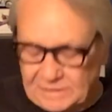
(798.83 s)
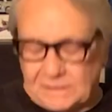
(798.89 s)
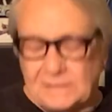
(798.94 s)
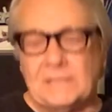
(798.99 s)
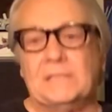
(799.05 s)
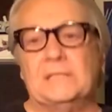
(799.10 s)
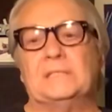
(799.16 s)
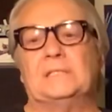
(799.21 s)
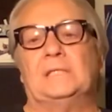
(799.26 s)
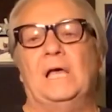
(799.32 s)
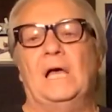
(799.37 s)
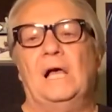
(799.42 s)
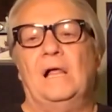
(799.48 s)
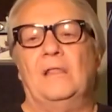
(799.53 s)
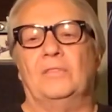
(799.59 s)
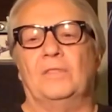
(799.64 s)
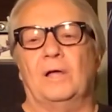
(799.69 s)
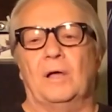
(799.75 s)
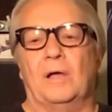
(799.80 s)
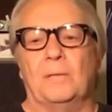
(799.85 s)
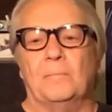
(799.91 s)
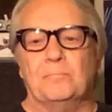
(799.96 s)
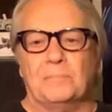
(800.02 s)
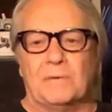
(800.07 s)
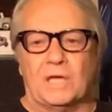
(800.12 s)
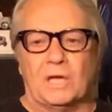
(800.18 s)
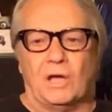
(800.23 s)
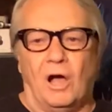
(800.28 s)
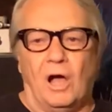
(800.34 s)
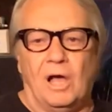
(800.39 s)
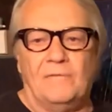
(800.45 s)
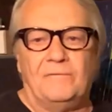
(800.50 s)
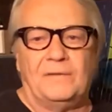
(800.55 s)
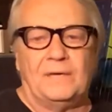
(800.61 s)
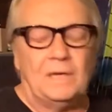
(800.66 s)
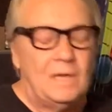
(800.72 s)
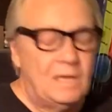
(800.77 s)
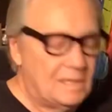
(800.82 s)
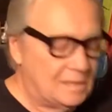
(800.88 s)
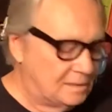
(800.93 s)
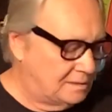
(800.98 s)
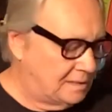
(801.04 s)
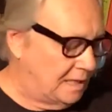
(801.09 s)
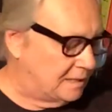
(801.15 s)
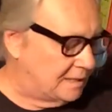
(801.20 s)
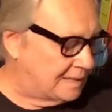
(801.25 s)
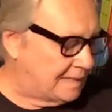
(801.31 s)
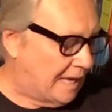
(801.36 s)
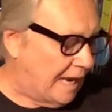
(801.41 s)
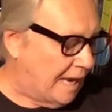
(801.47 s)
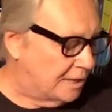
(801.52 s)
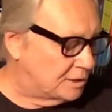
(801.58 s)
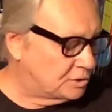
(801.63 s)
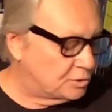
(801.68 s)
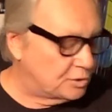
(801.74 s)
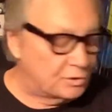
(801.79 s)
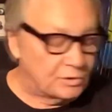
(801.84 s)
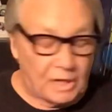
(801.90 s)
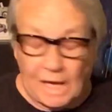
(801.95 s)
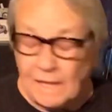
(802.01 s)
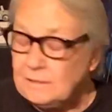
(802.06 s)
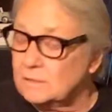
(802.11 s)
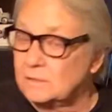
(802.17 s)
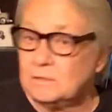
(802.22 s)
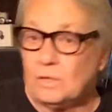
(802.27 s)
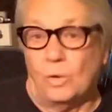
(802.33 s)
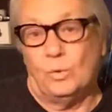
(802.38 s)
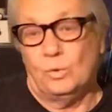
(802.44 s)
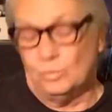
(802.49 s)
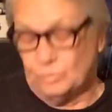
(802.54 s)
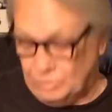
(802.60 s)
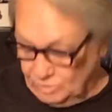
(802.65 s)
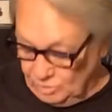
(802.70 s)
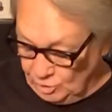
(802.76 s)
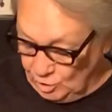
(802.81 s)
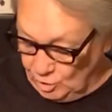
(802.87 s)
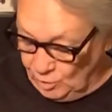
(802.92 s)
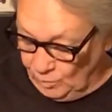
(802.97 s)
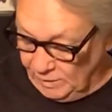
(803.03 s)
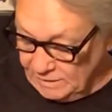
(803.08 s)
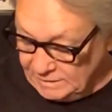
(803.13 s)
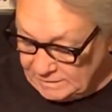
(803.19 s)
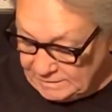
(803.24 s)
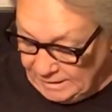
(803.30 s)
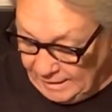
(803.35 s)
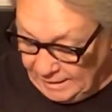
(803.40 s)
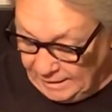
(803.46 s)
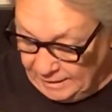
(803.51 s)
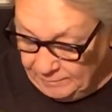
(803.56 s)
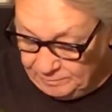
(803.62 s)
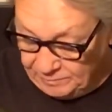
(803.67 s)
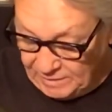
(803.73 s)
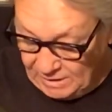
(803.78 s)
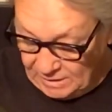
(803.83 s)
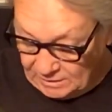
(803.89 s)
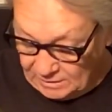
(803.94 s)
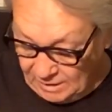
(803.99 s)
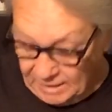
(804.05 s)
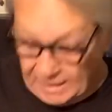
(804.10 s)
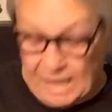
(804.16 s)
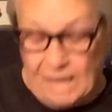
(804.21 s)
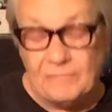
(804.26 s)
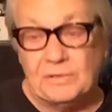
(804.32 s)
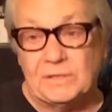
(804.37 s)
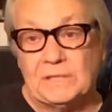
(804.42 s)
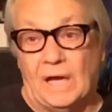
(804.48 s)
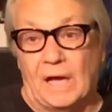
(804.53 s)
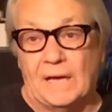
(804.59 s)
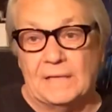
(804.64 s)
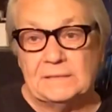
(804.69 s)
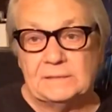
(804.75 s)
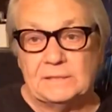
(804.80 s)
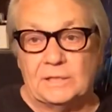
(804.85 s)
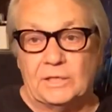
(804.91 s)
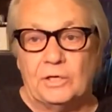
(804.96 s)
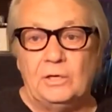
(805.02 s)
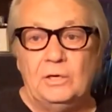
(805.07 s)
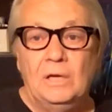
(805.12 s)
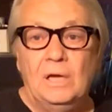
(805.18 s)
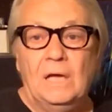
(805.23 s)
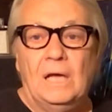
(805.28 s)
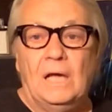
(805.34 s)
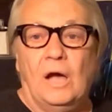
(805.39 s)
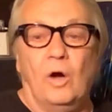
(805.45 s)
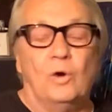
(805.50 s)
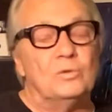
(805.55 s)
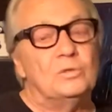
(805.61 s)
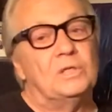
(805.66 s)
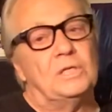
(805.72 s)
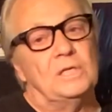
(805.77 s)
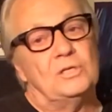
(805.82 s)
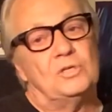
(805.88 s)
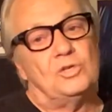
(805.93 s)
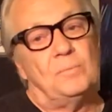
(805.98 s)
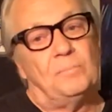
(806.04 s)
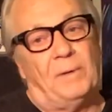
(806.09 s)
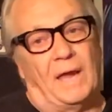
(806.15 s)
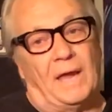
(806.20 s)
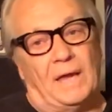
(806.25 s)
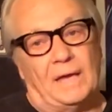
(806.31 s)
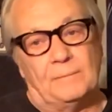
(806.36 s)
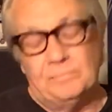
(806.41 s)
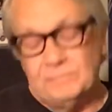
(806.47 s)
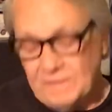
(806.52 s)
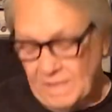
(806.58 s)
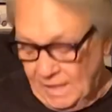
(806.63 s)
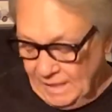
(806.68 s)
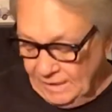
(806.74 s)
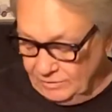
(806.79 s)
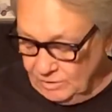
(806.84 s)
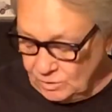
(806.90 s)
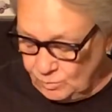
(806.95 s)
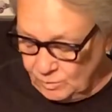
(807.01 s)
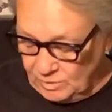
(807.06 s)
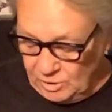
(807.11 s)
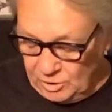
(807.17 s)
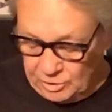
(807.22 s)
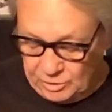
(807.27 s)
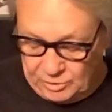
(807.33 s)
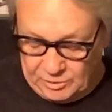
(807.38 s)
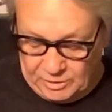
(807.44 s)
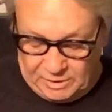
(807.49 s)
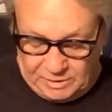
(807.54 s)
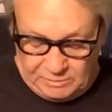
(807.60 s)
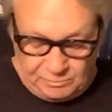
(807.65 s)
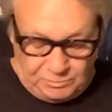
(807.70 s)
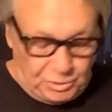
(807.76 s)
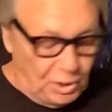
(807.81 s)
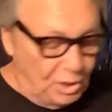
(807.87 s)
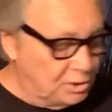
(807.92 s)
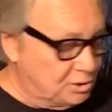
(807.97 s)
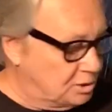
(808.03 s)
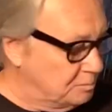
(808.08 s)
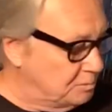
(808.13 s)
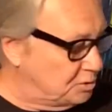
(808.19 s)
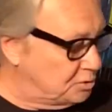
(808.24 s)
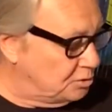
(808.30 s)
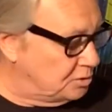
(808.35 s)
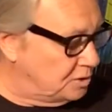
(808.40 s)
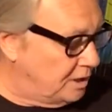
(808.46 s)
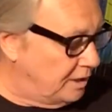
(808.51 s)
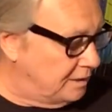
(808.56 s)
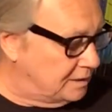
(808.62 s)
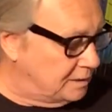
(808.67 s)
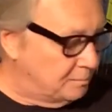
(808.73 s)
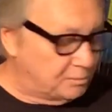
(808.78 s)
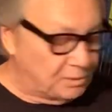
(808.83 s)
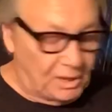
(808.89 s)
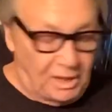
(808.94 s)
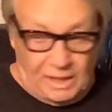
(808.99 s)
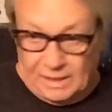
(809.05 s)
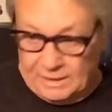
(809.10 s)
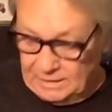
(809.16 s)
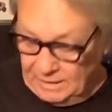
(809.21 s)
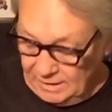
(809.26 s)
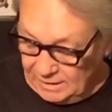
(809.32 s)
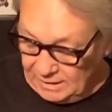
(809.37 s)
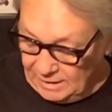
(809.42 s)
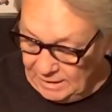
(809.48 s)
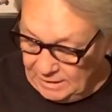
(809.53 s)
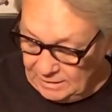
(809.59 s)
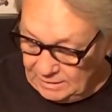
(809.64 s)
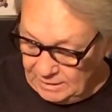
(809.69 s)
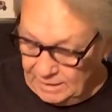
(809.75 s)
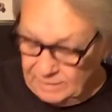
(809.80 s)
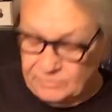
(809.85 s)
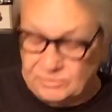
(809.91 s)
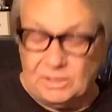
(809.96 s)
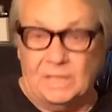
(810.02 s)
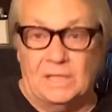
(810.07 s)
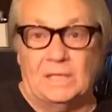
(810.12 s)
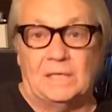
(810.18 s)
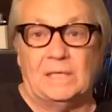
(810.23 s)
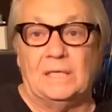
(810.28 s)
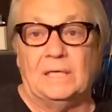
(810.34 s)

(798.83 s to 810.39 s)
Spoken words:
is the MiYavi Telecaster, not sold in the USA, not advertised here, only in Japan. And this one here belongs to Mr. Terry LaBant, and he lives in